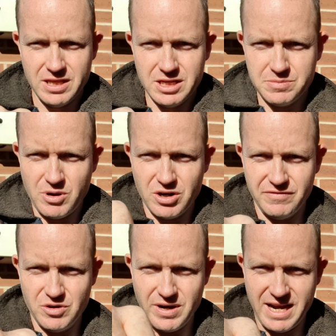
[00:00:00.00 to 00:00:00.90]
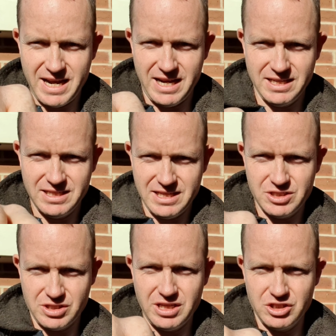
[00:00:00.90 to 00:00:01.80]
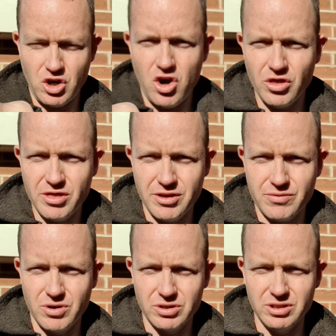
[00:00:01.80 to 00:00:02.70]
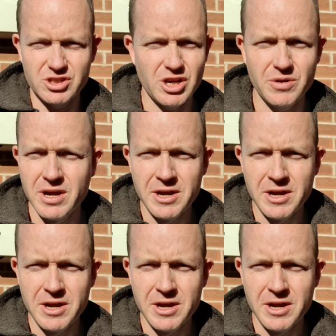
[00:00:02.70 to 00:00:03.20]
this part of your hand is is on the throttle, so